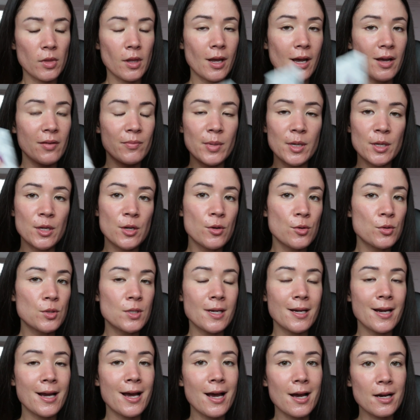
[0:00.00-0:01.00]
I've been
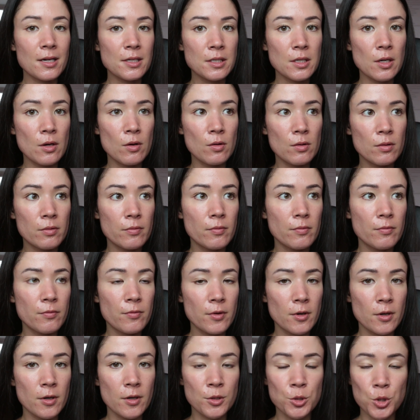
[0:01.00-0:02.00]
using Aczone
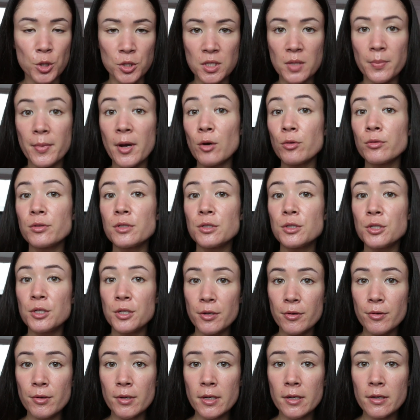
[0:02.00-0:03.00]
for just about
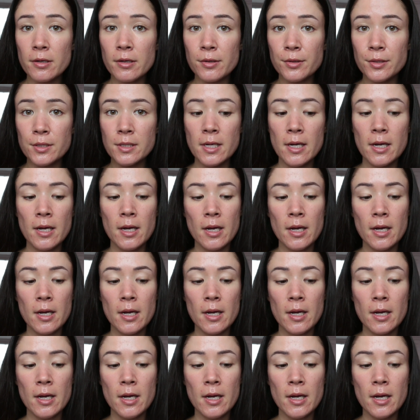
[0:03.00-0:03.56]
2 years.